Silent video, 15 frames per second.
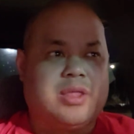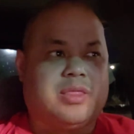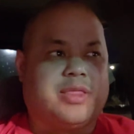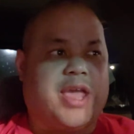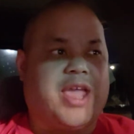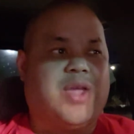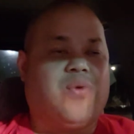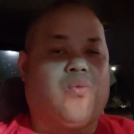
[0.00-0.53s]

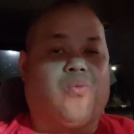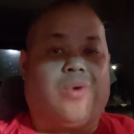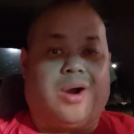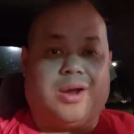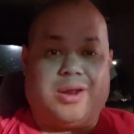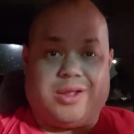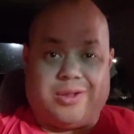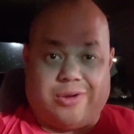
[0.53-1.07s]
they
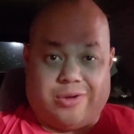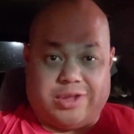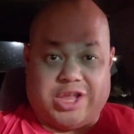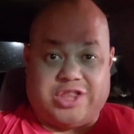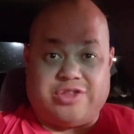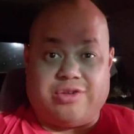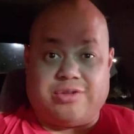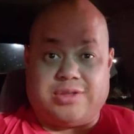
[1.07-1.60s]
wanted her.
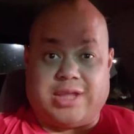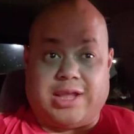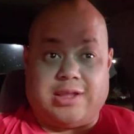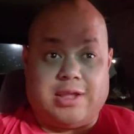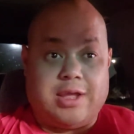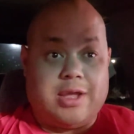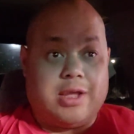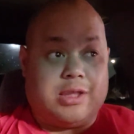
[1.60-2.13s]

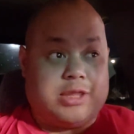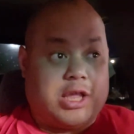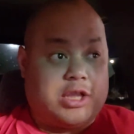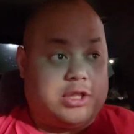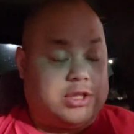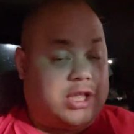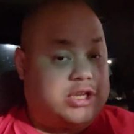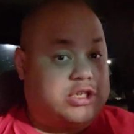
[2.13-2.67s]

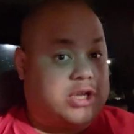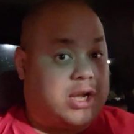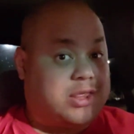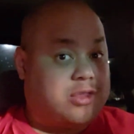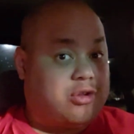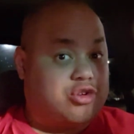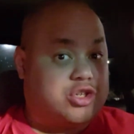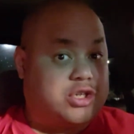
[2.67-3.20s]
They shot
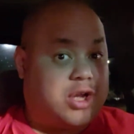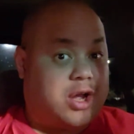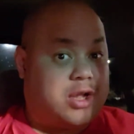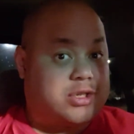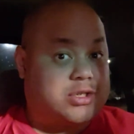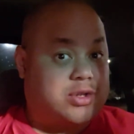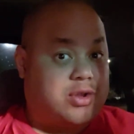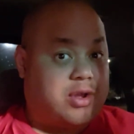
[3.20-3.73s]
their shot,
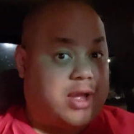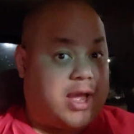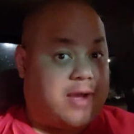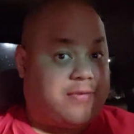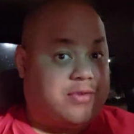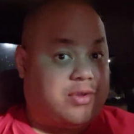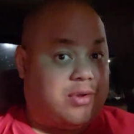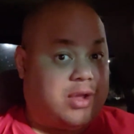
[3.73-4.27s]
so you
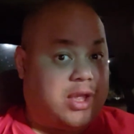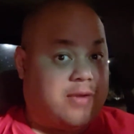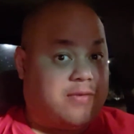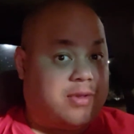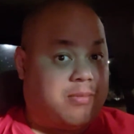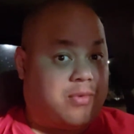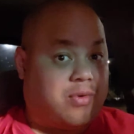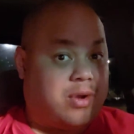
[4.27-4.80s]
have to give
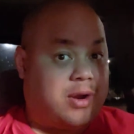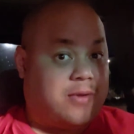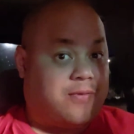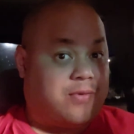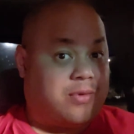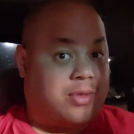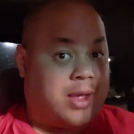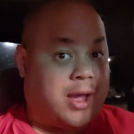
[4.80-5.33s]
them credit
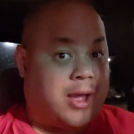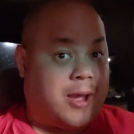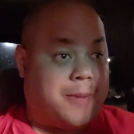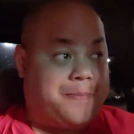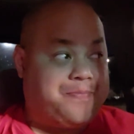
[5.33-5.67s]
for that.